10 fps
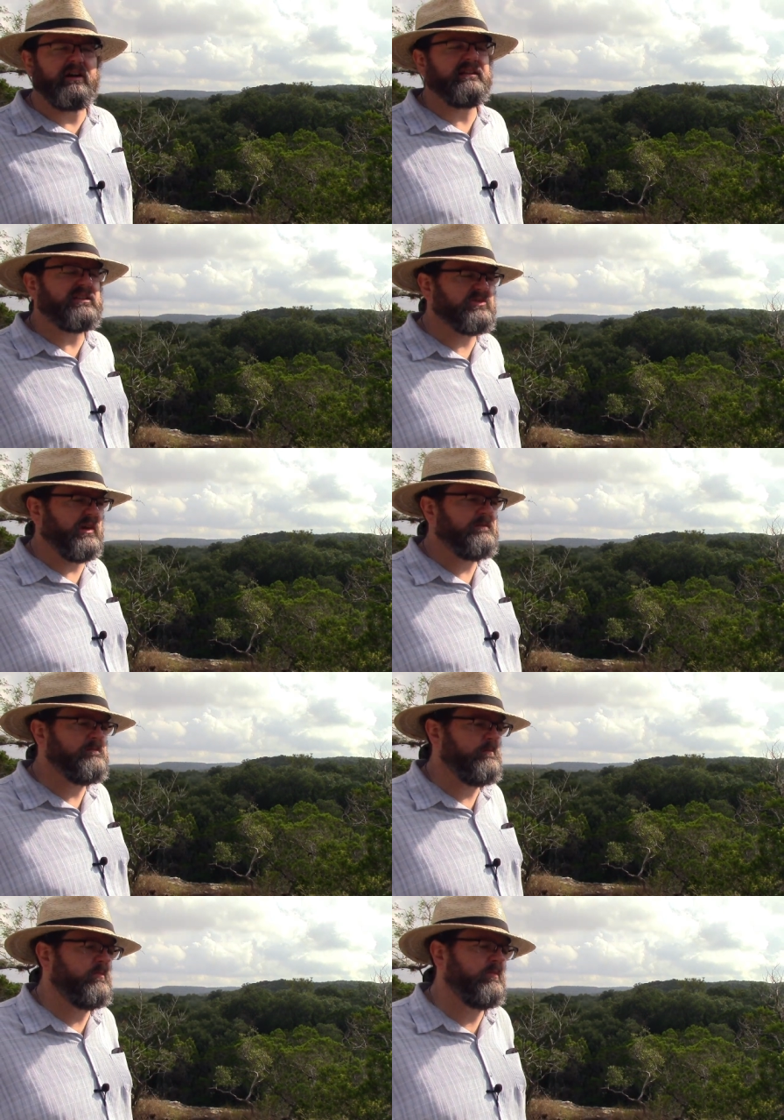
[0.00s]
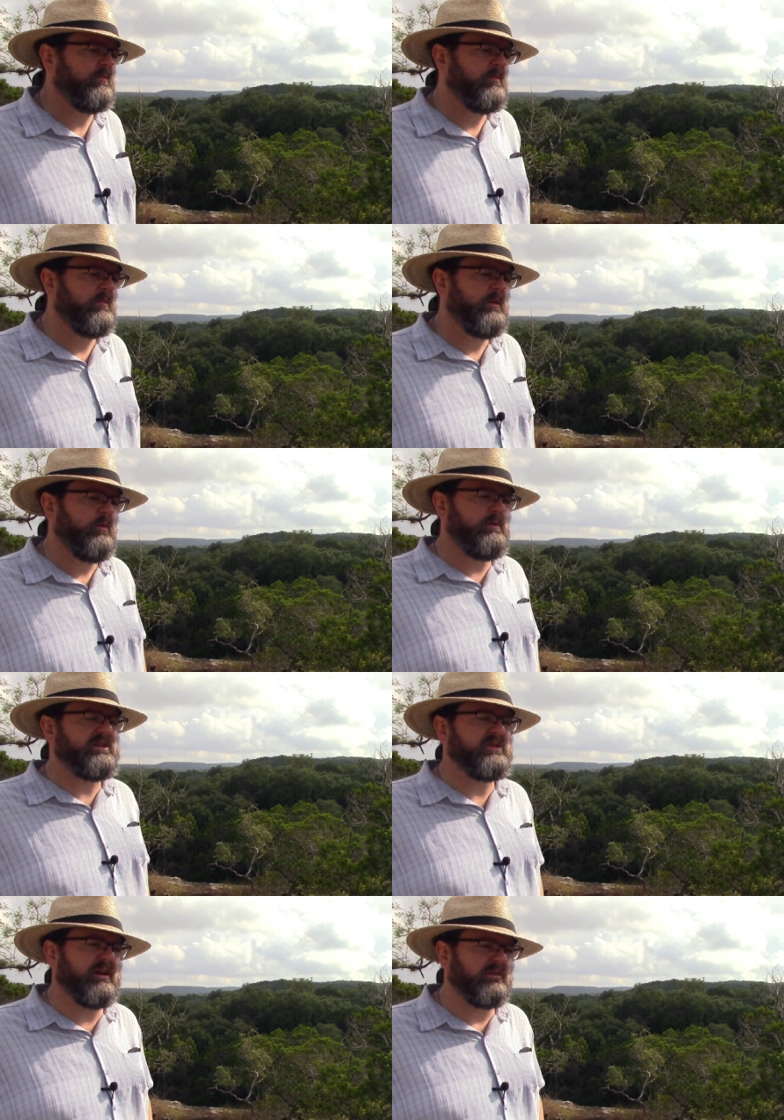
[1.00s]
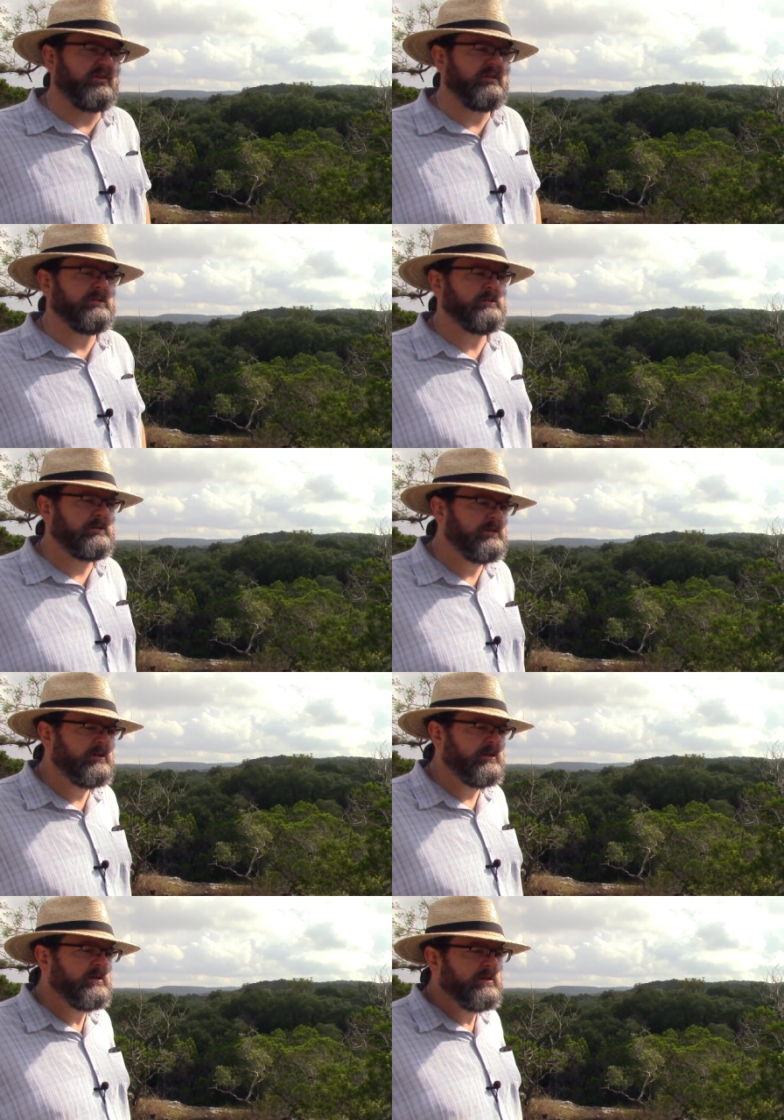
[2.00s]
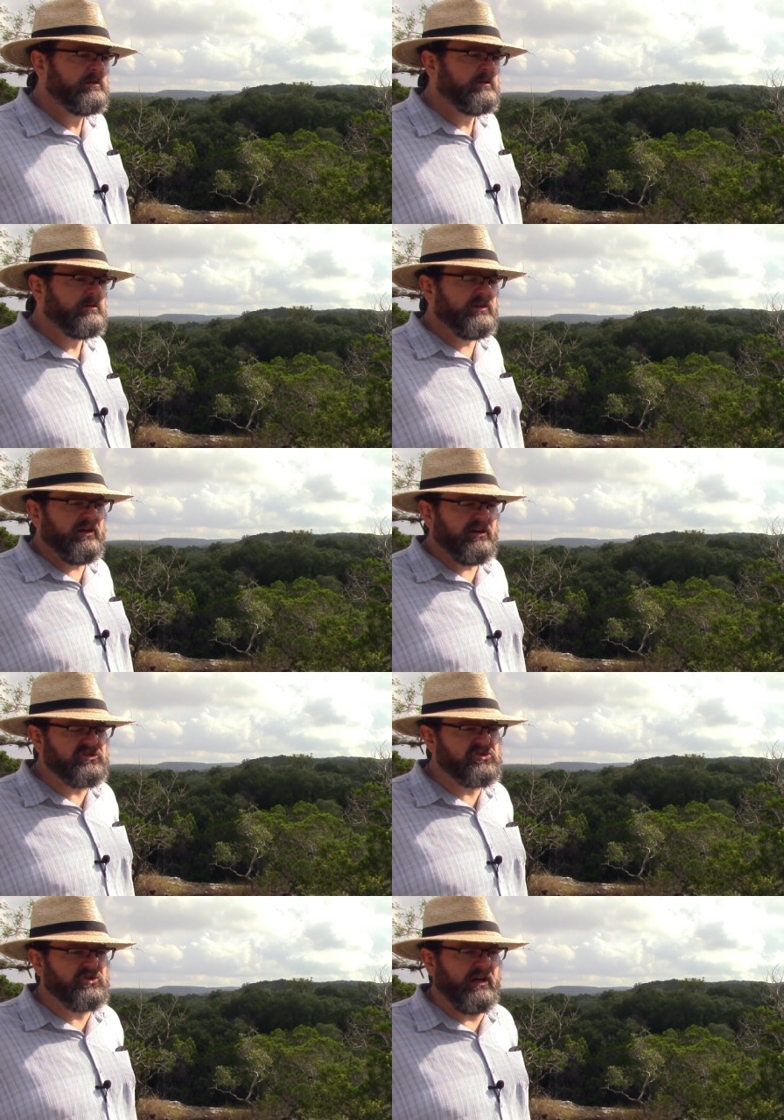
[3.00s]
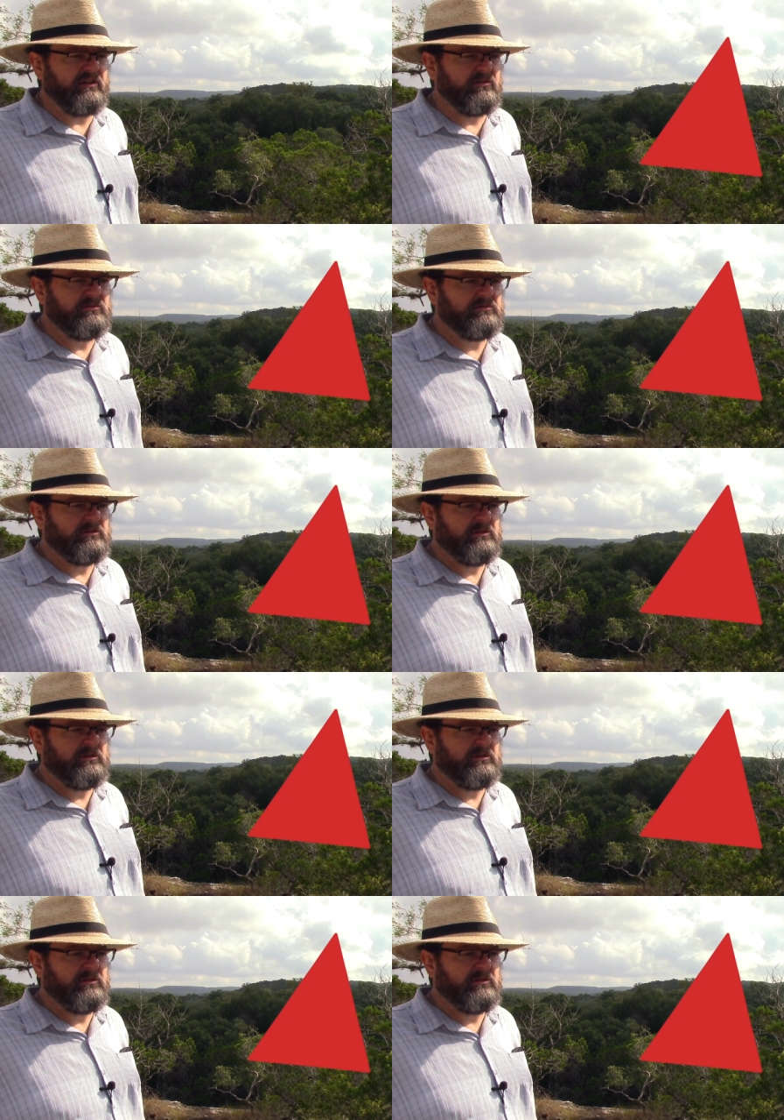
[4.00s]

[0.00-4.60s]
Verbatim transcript: All right, that's great. What about triangles? Here's the triangle.